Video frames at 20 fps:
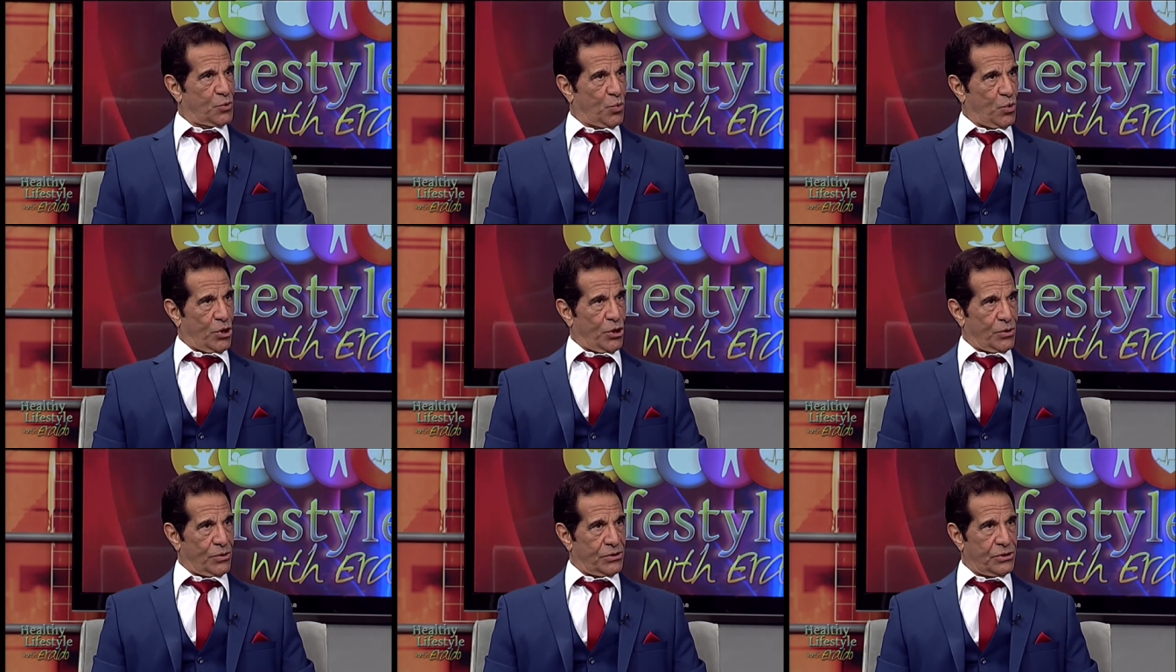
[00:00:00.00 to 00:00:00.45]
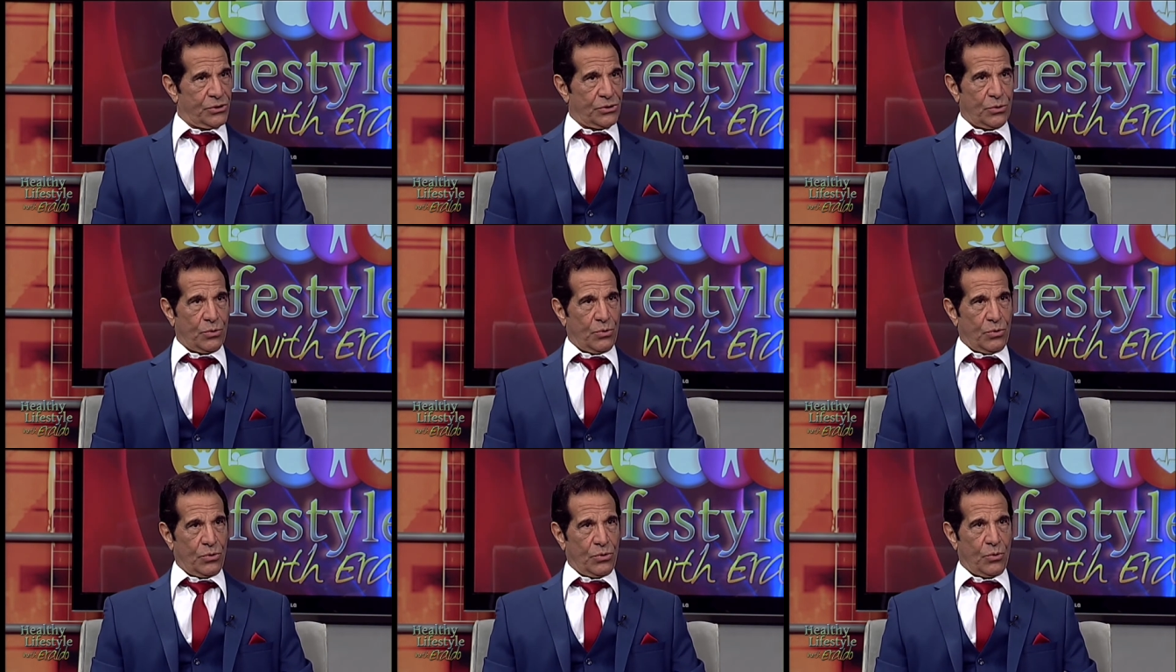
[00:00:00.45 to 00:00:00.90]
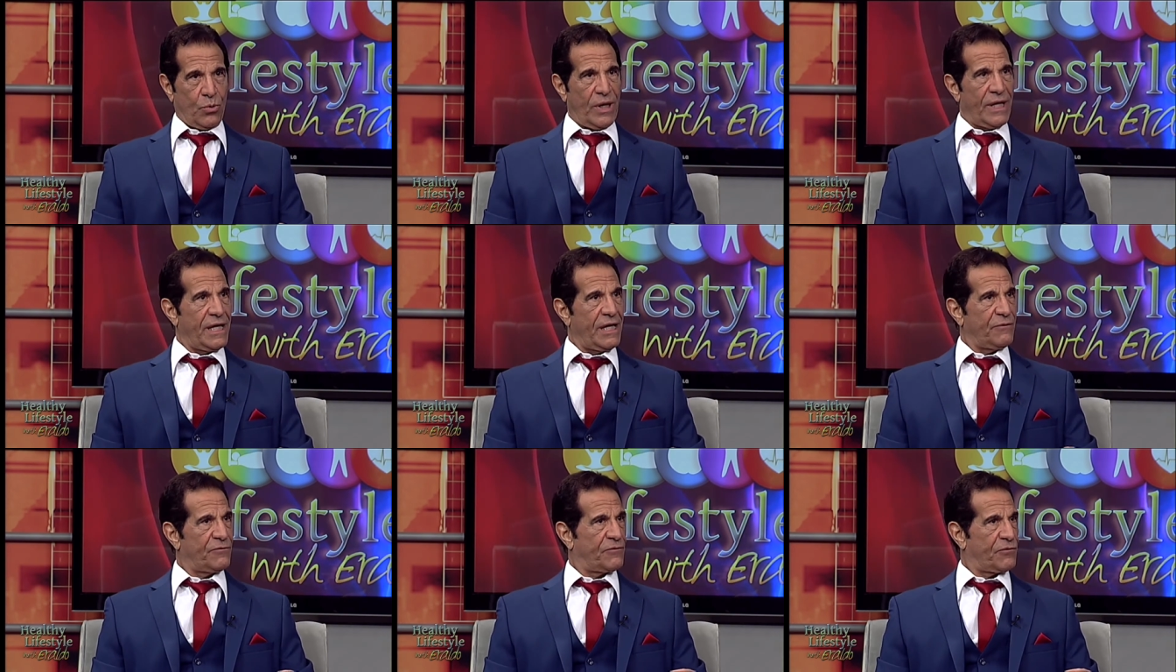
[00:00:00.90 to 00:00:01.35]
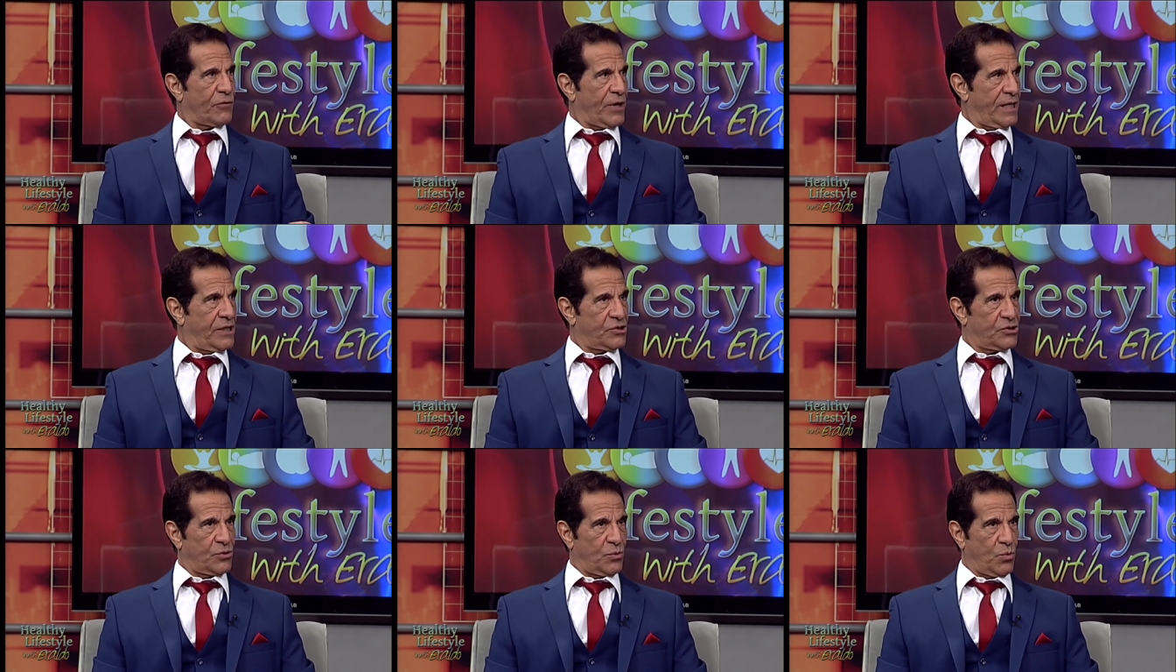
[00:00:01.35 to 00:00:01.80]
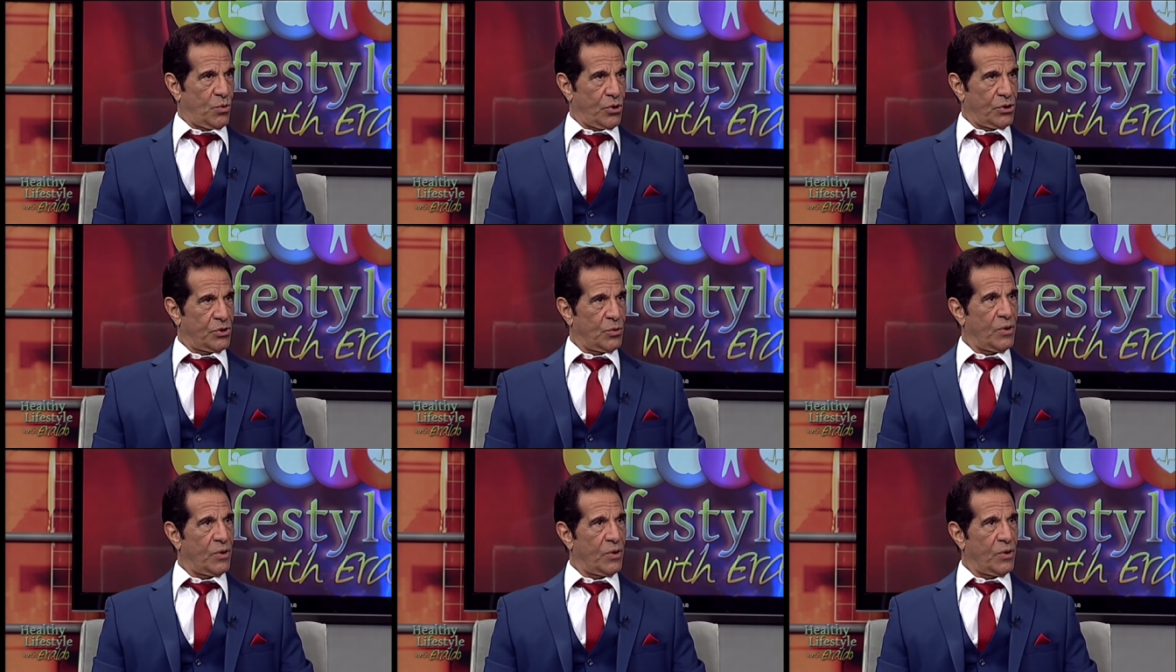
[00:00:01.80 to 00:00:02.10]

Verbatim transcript: words, the, the way he phrased the word, mm -hmm.